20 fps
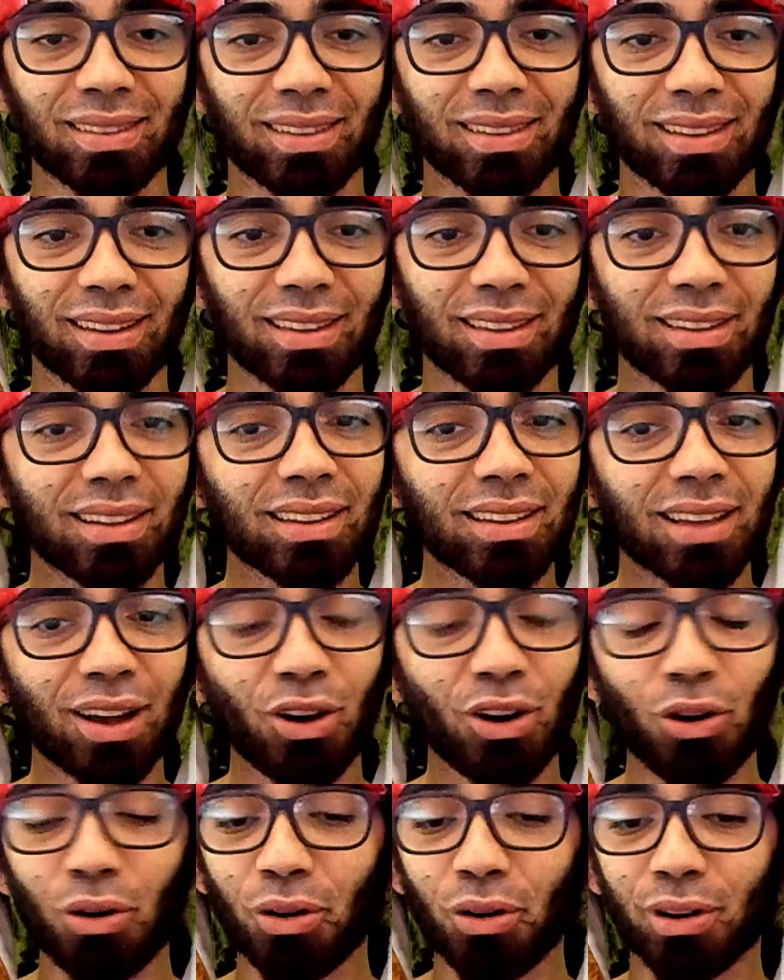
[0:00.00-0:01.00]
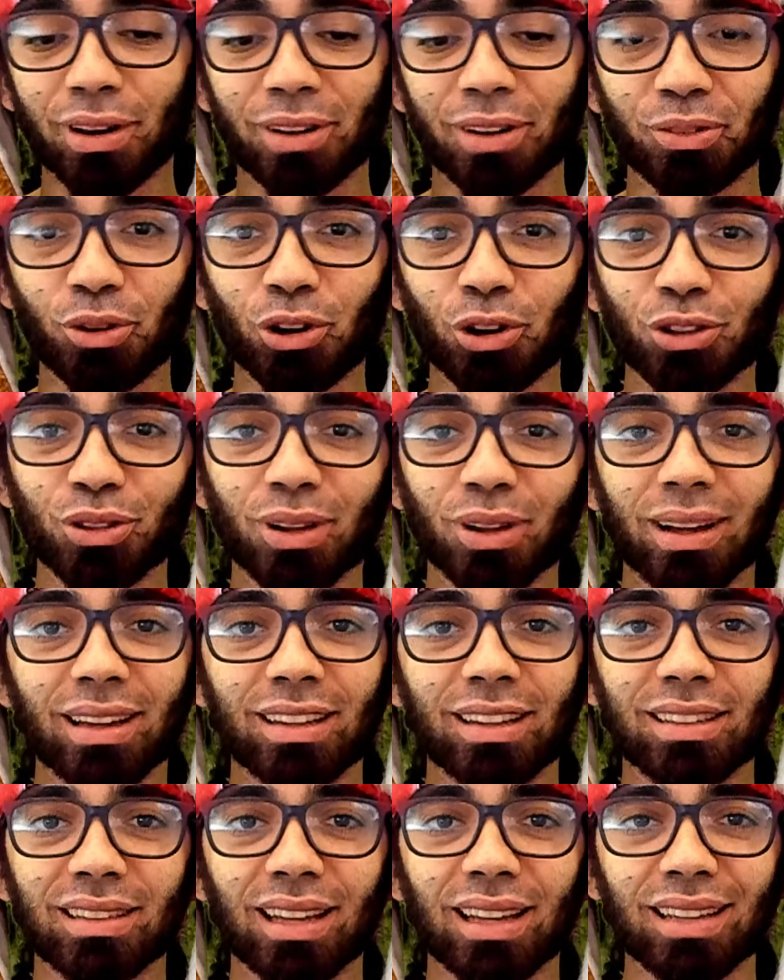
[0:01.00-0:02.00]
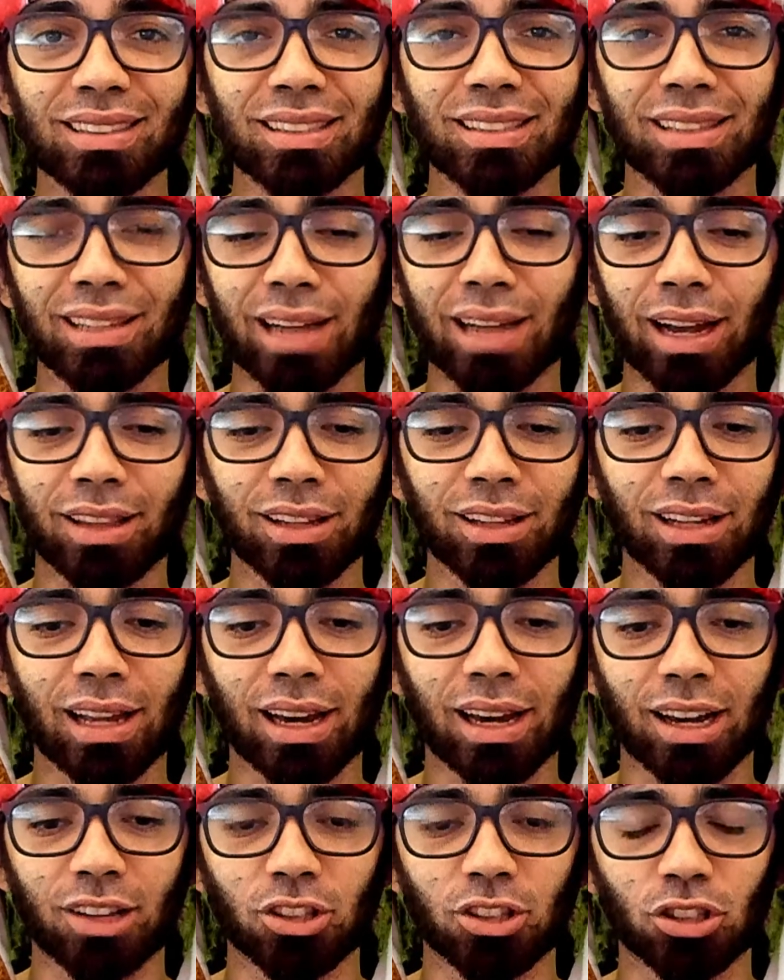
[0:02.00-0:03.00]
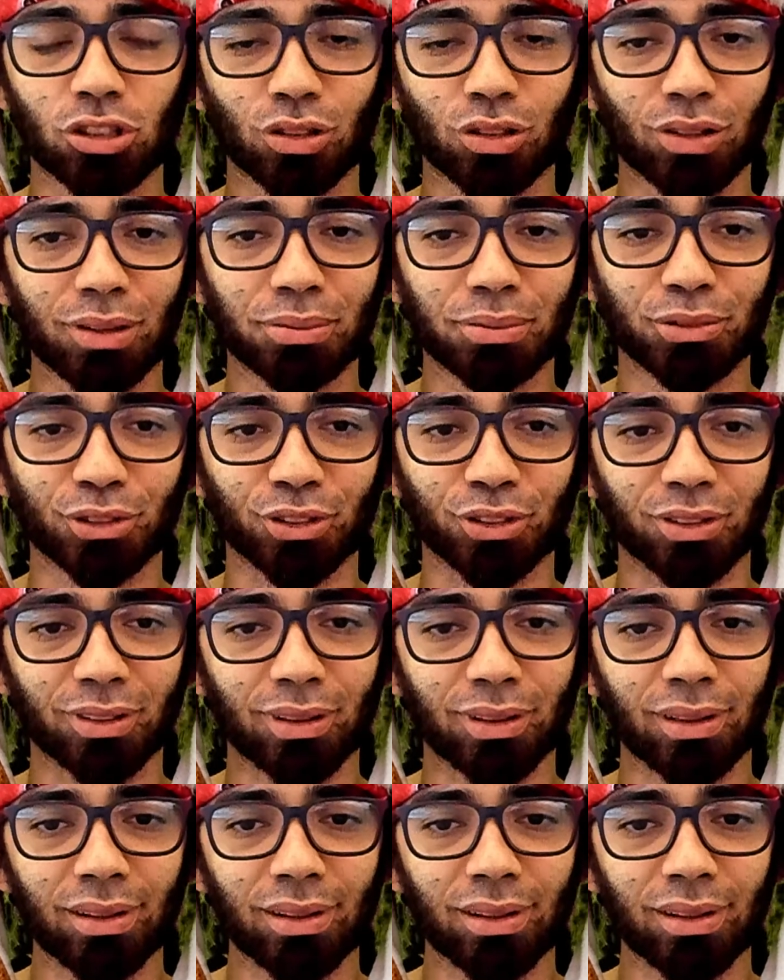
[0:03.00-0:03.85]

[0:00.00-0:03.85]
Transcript: Did oh, he wrote that's kind of like a description.